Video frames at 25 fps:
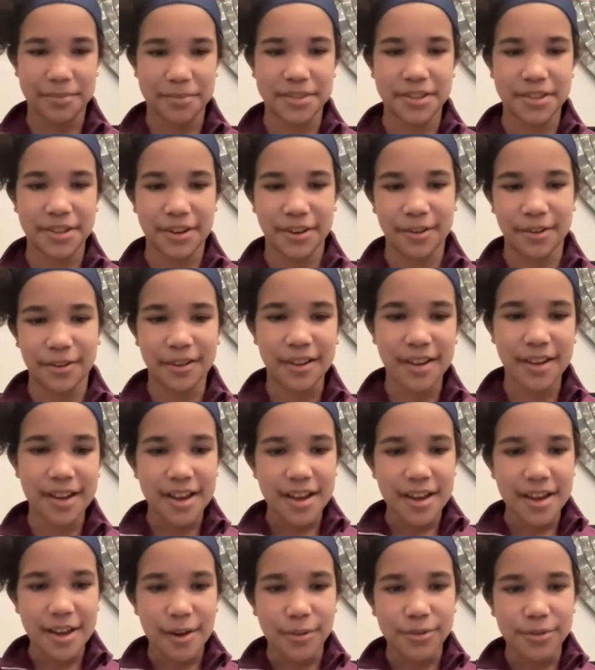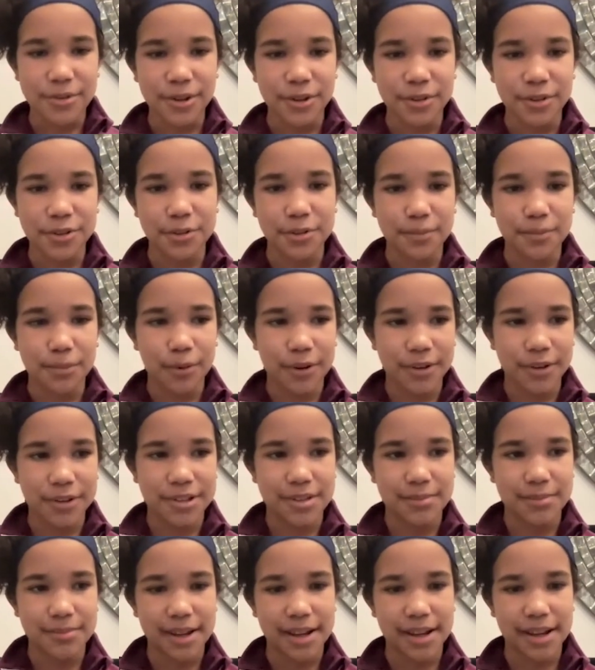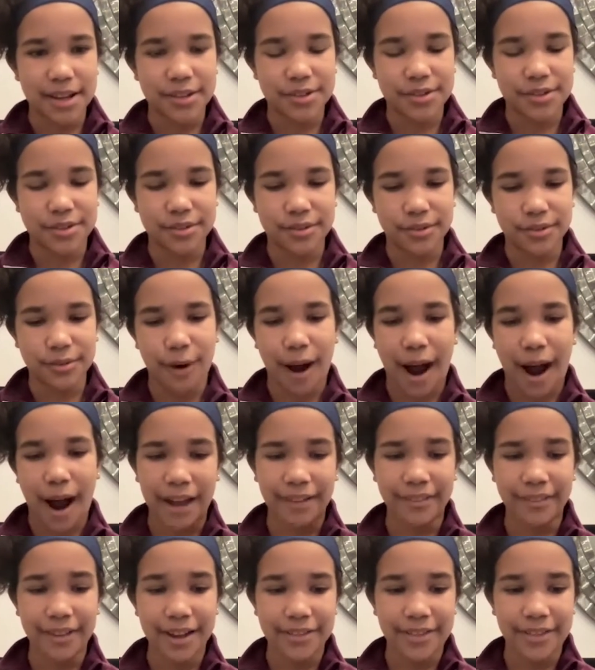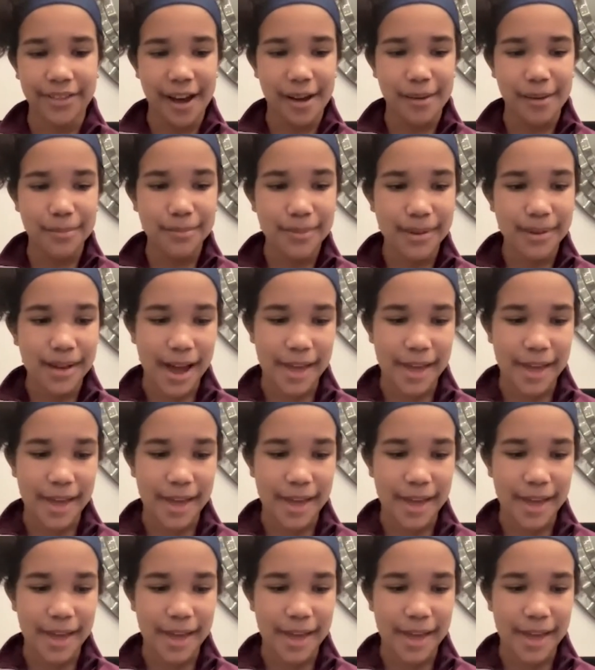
So it was also important to me to highlight them.